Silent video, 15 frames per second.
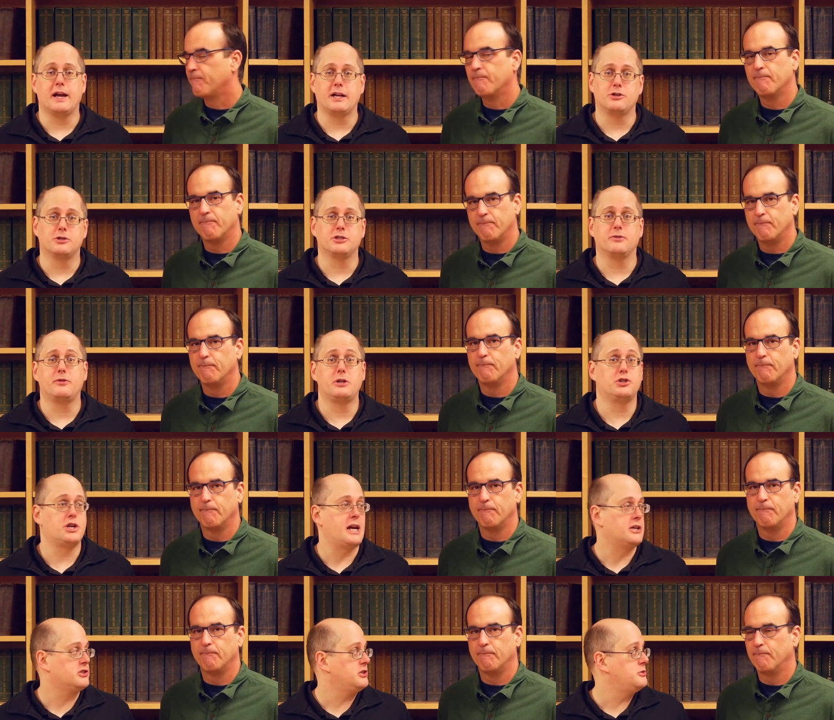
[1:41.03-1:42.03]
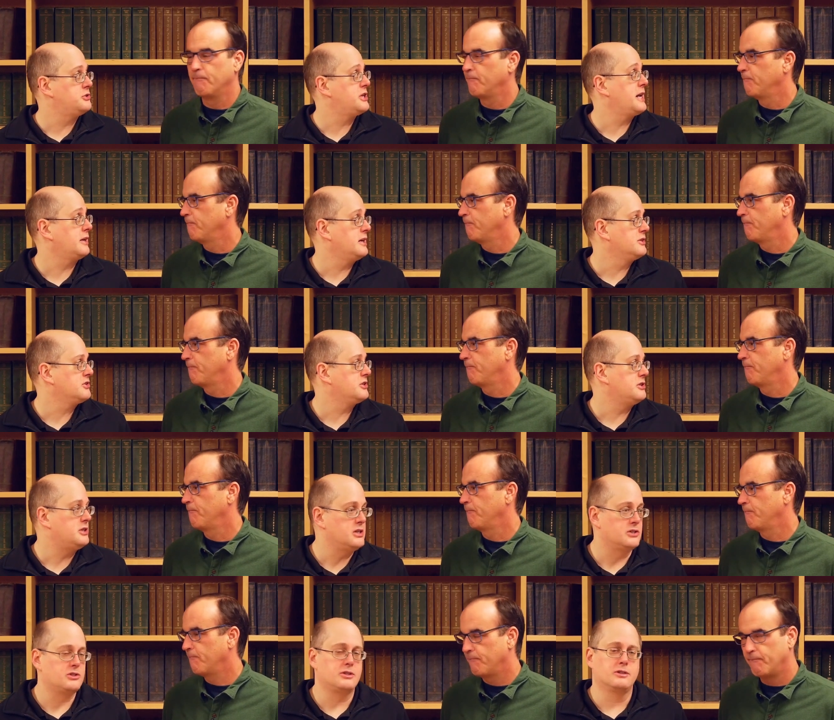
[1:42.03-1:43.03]
Speaker 1: dangerous if he shakes loose and gets the
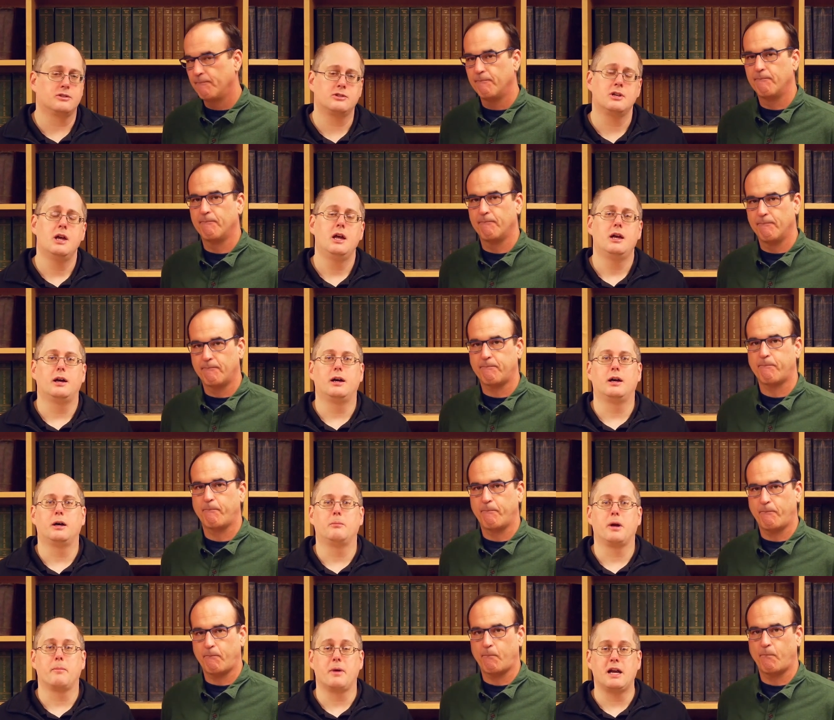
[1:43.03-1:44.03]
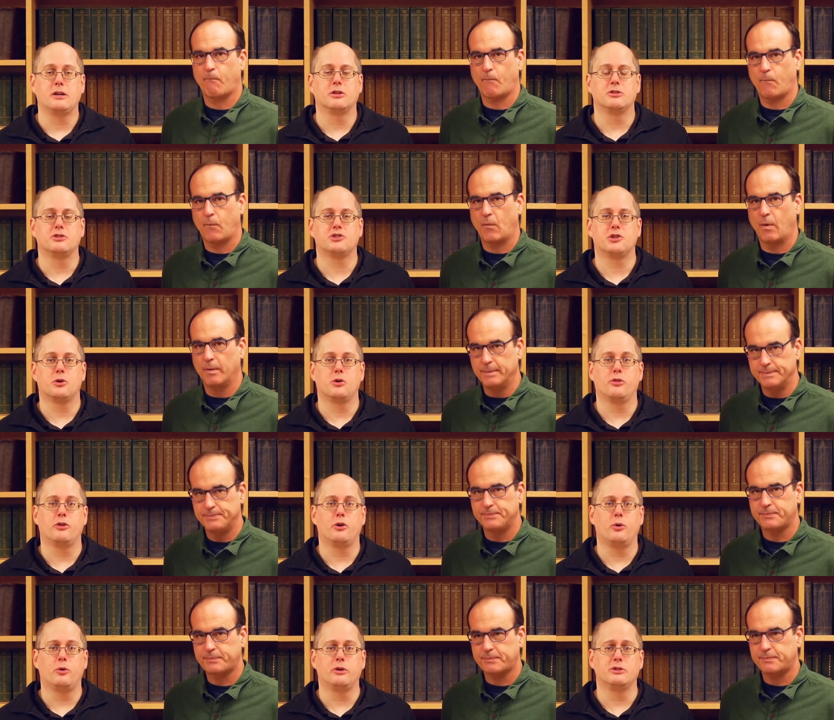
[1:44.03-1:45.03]
distance. Uh, my main concern
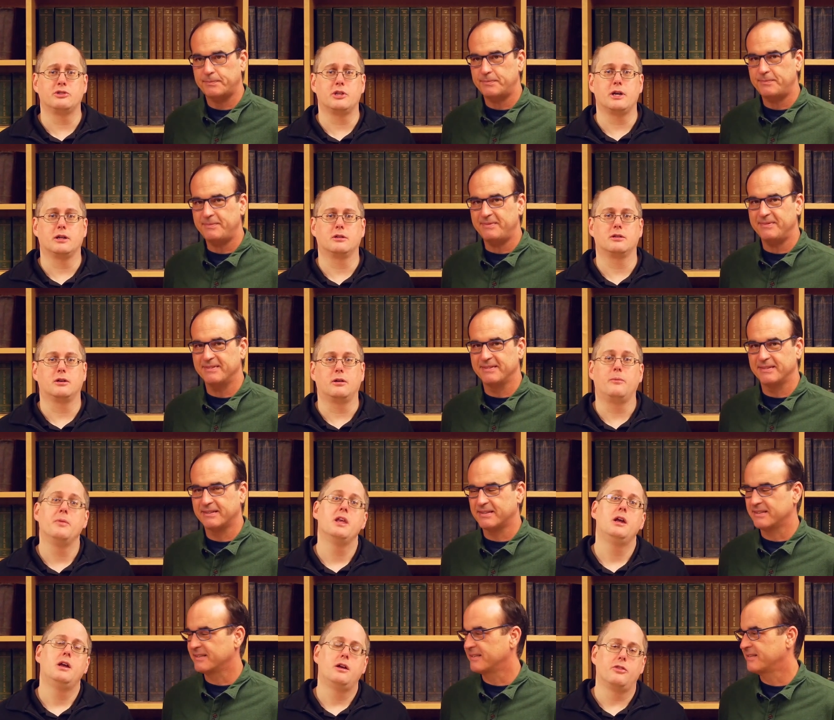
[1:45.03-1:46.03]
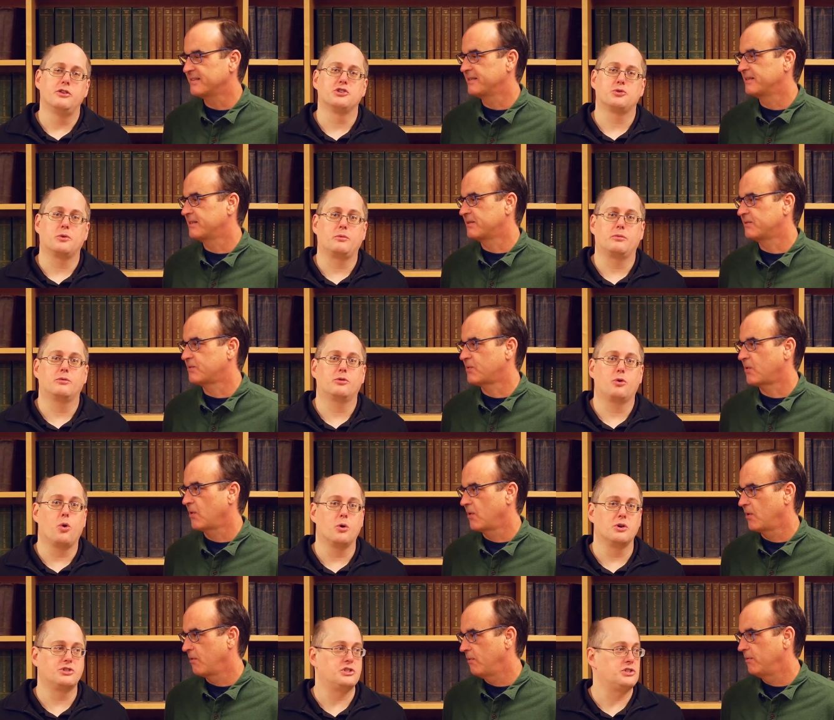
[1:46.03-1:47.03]
though is that uh, this
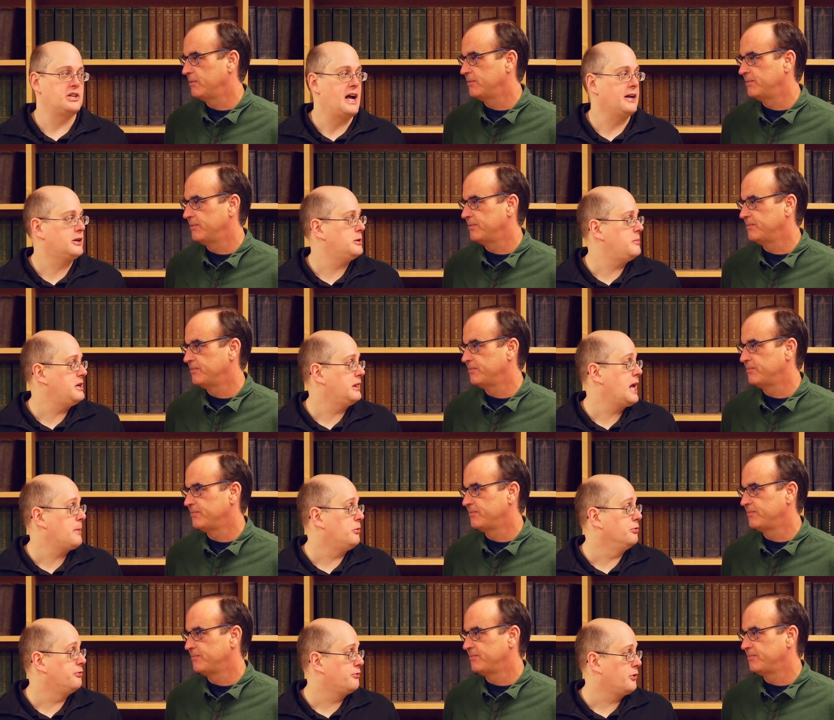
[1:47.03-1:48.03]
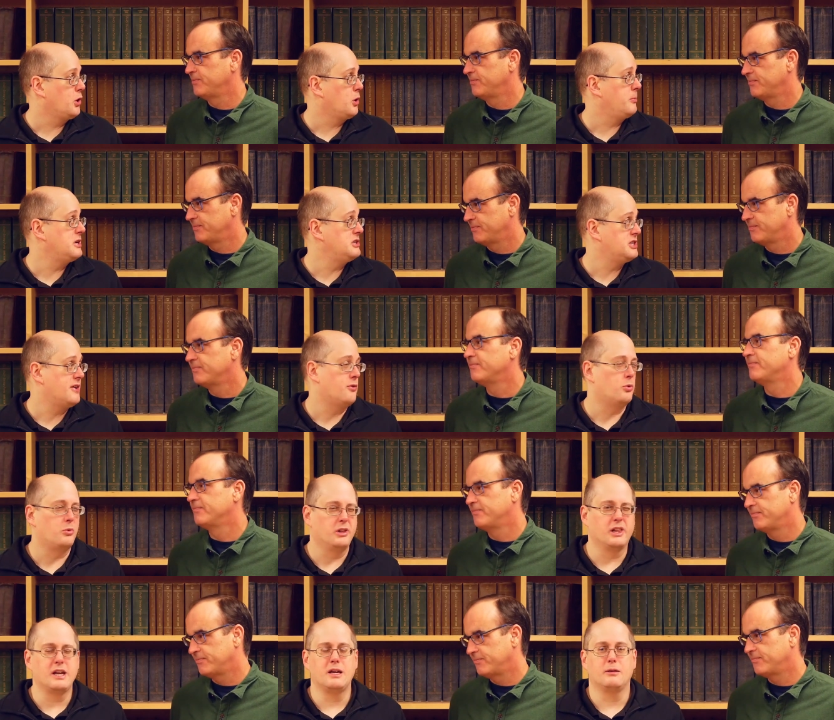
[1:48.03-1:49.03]
course is not going to be labeled firm. He's never
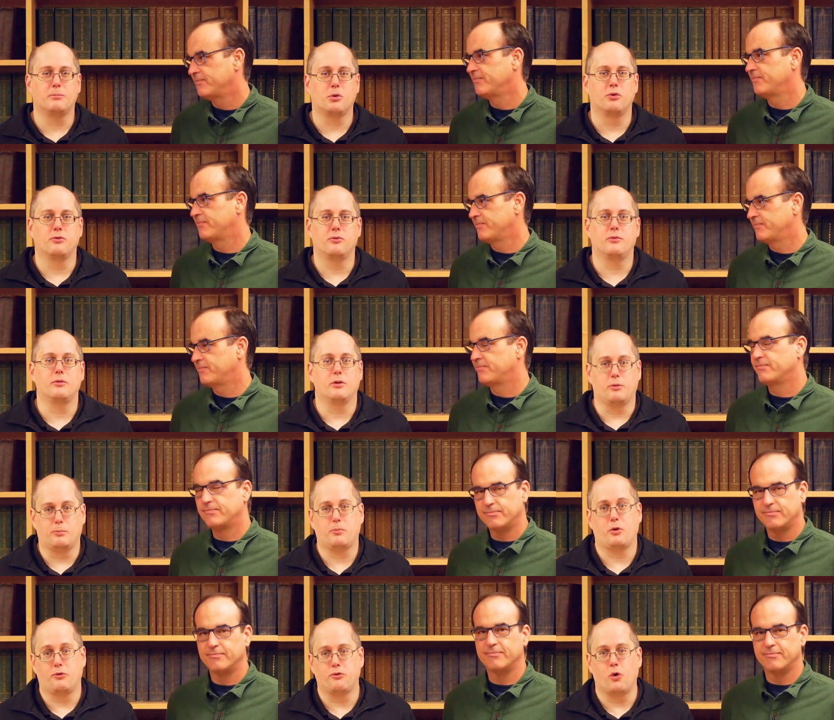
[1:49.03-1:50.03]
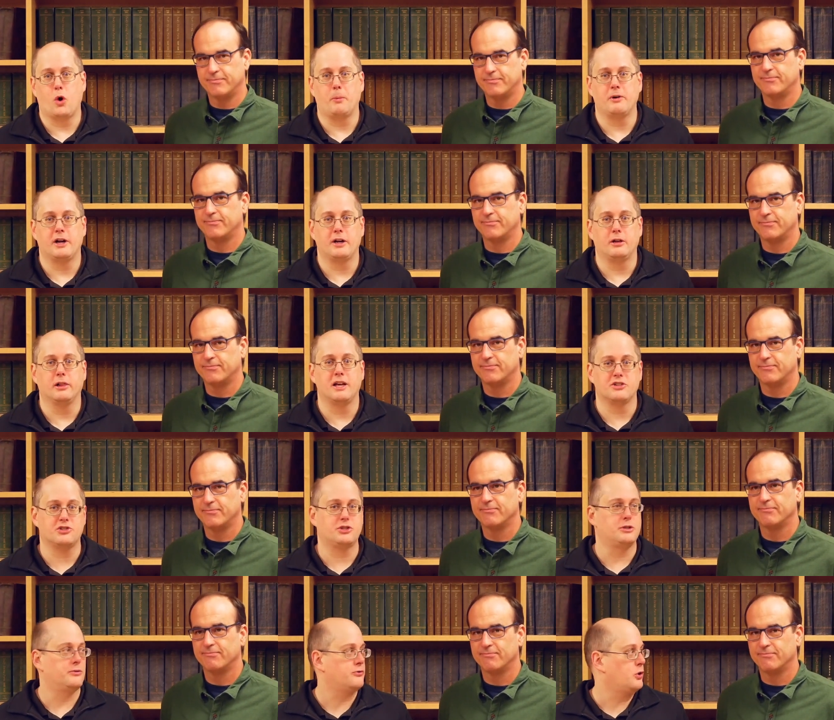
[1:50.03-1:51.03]
really perf uh, performed on a less
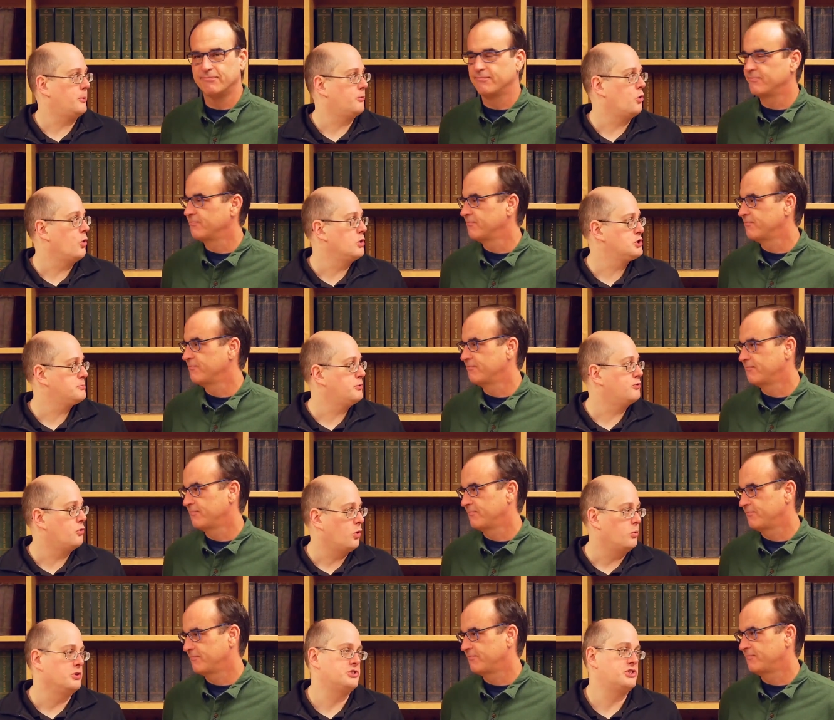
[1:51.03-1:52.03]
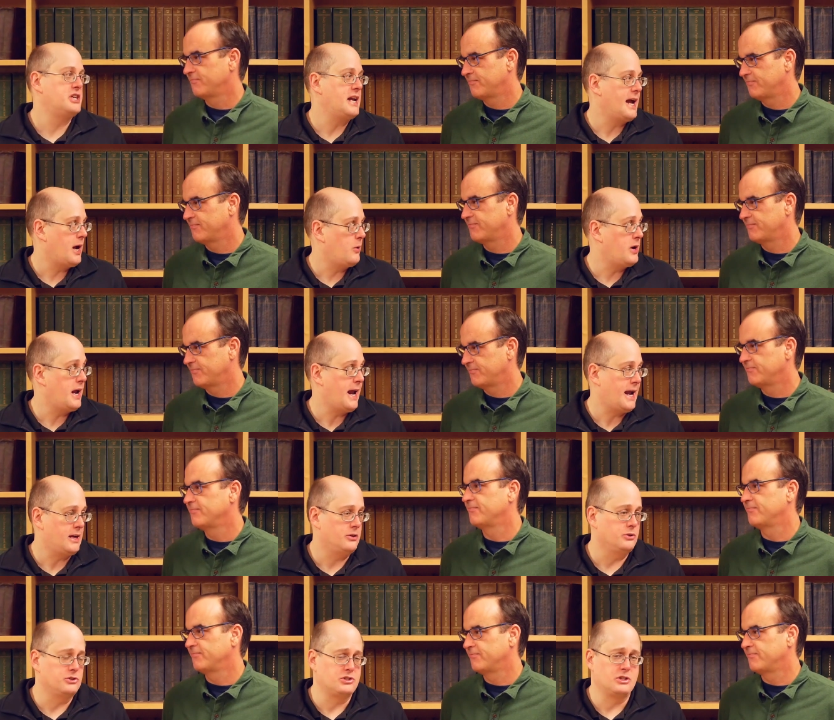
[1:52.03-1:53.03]
than firm course before. We'll see how he
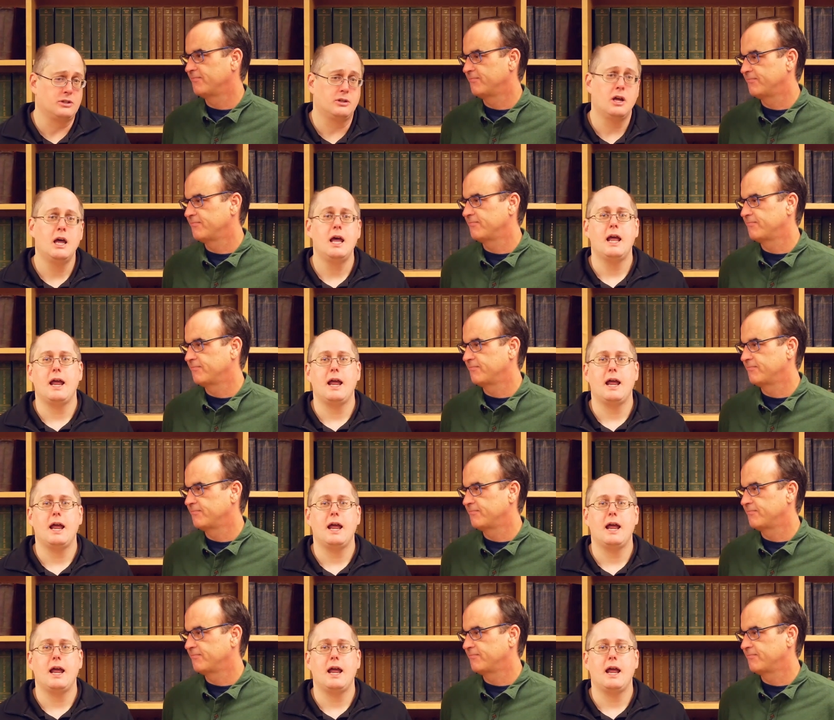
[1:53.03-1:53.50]
handles it.